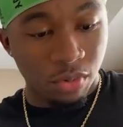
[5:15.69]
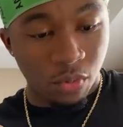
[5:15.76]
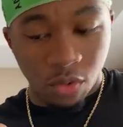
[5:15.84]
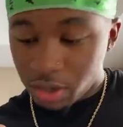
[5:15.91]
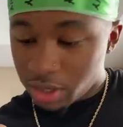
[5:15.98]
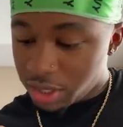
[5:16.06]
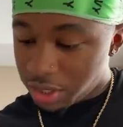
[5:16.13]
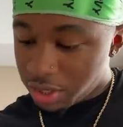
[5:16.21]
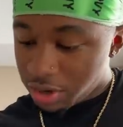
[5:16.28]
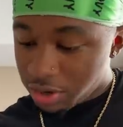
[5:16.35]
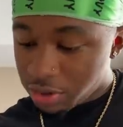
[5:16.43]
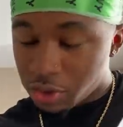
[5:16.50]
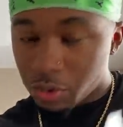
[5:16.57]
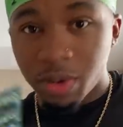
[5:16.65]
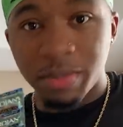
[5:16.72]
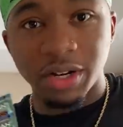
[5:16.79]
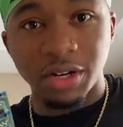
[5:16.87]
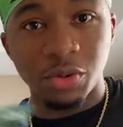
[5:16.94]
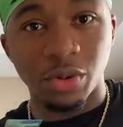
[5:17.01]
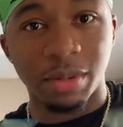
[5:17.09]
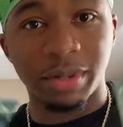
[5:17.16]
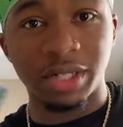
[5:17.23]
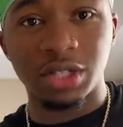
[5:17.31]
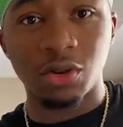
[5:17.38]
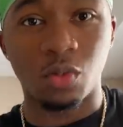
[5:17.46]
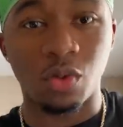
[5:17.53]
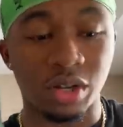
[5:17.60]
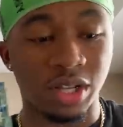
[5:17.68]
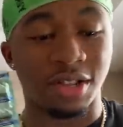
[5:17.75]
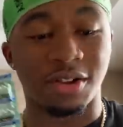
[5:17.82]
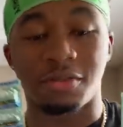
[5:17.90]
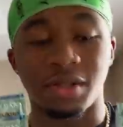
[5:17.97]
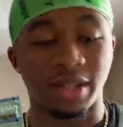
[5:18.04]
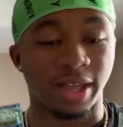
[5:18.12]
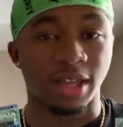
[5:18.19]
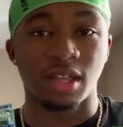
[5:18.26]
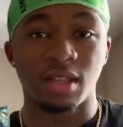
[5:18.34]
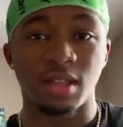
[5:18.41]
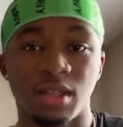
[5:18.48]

me walking in there? So what am I doing? Am I just gonna walk in there and be like,